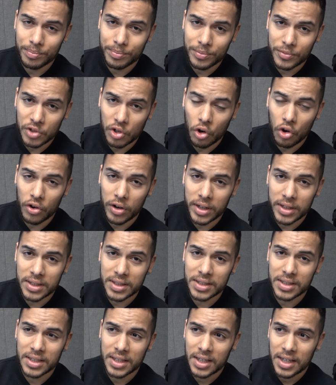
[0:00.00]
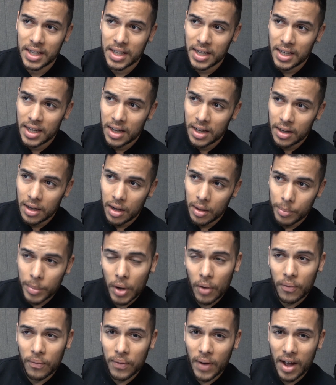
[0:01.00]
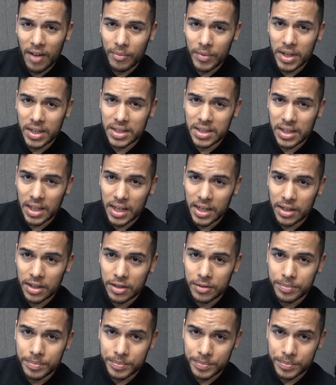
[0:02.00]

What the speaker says: Torres, about 5 minutes later,